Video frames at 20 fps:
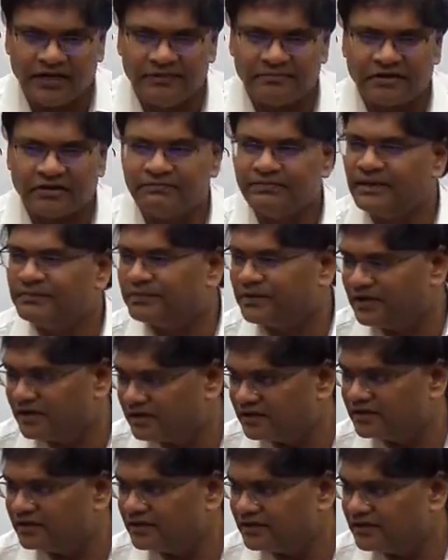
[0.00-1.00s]
more number of
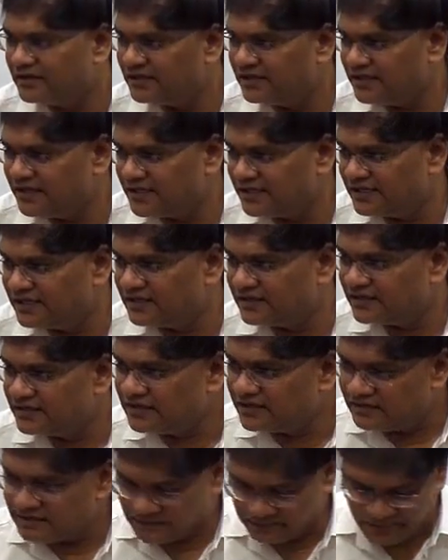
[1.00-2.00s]
people
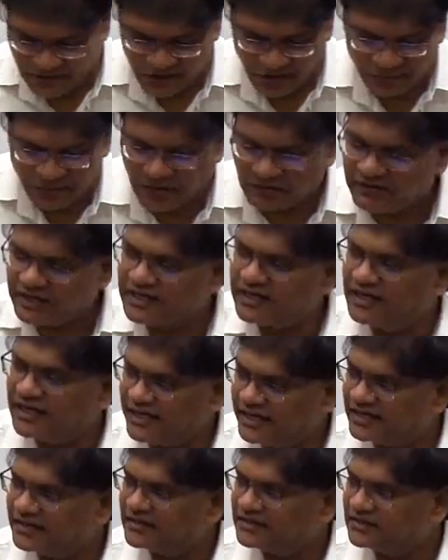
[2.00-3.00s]
below
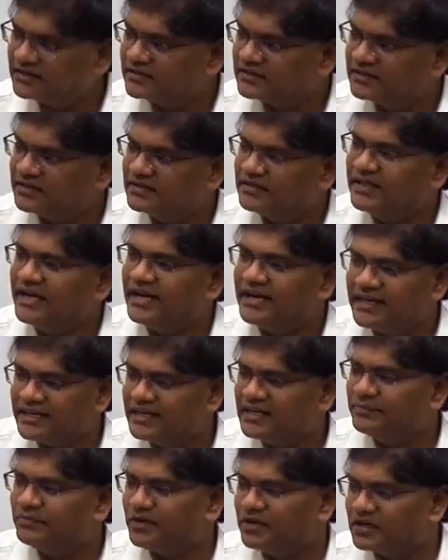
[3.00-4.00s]
poverty line
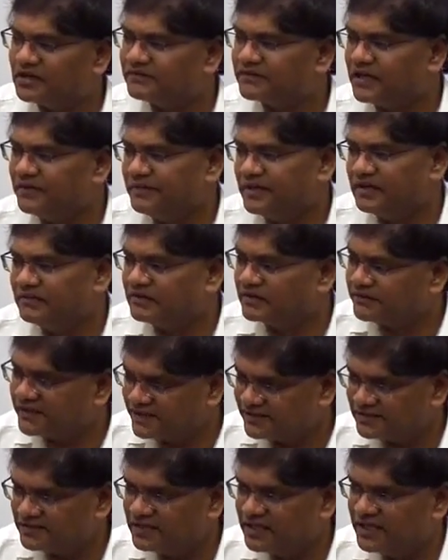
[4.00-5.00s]
than at any point of time in
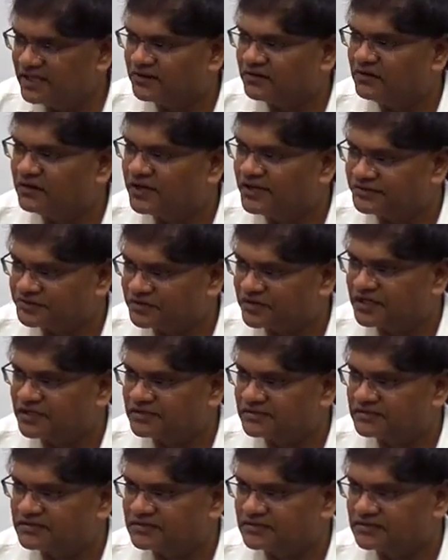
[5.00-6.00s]
our 5,000-year-old
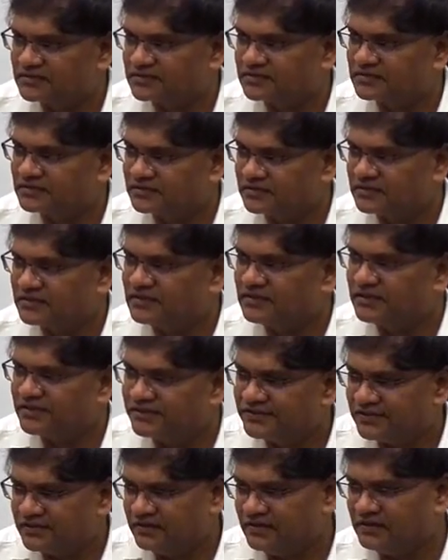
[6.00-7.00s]
history.
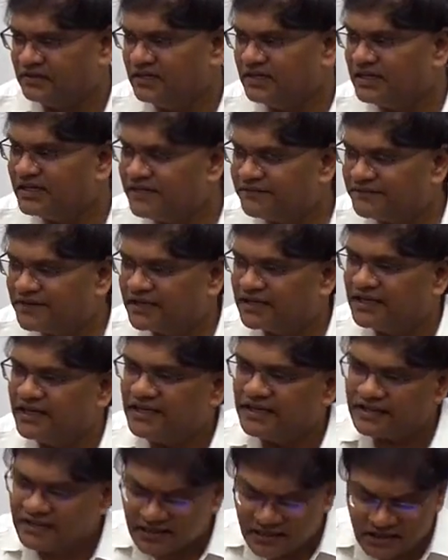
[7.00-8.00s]
So
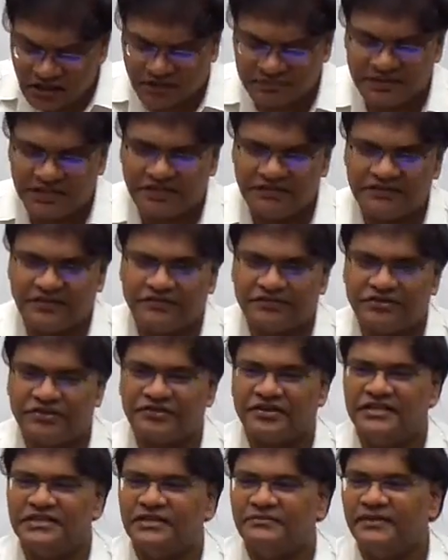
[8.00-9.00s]
definitely the objectives
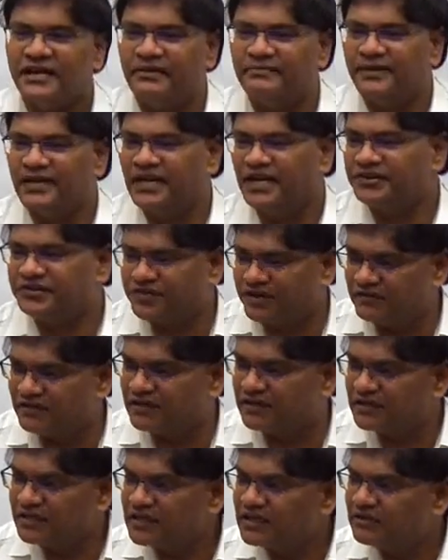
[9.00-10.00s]
of socialism have been
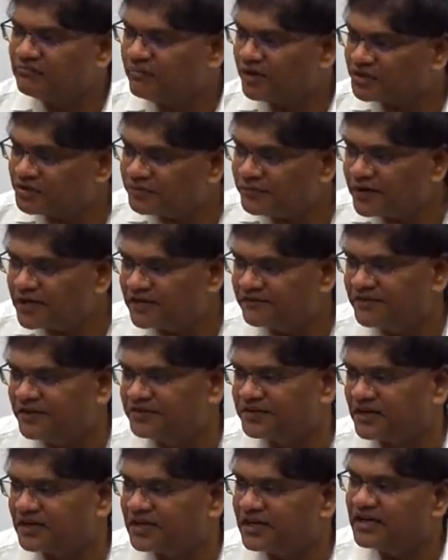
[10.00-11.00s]
achieved much
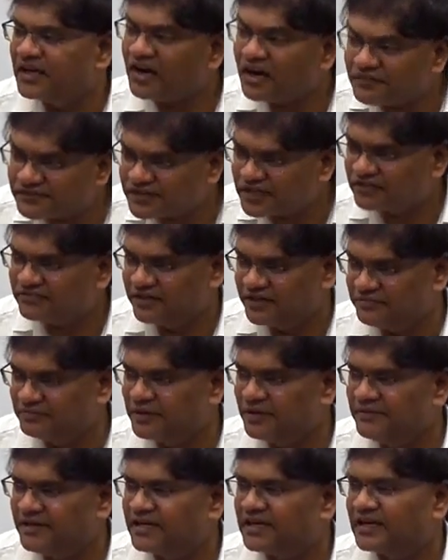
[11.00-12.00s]
more efficiently after
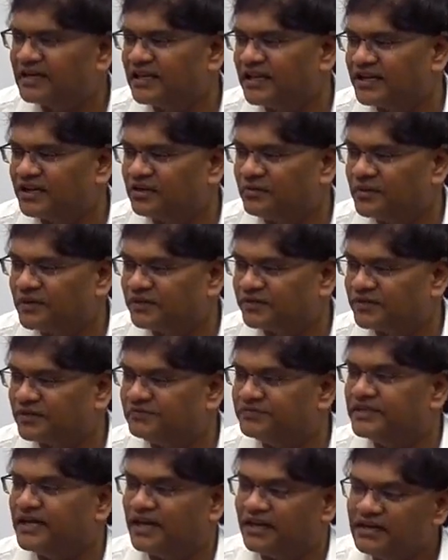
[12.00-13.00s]
we implemented the
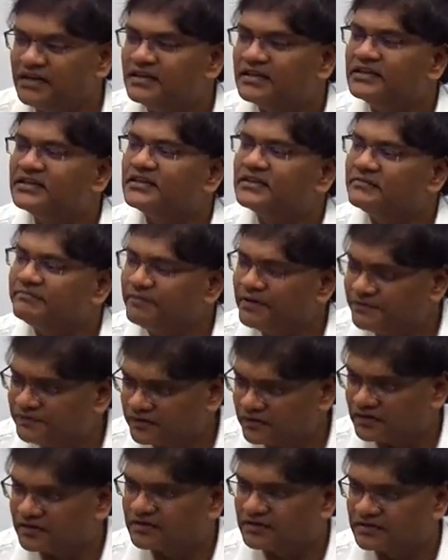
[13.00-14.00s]
economic reform than
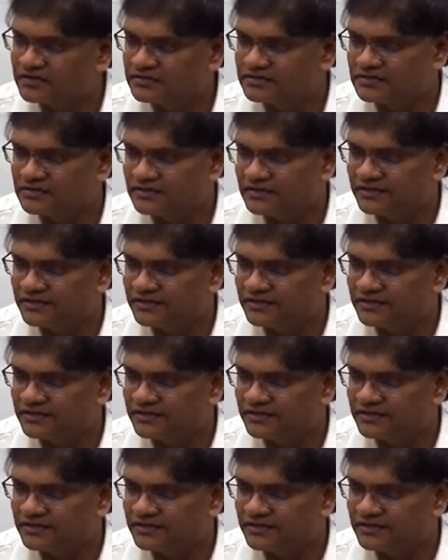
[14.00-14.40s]
before.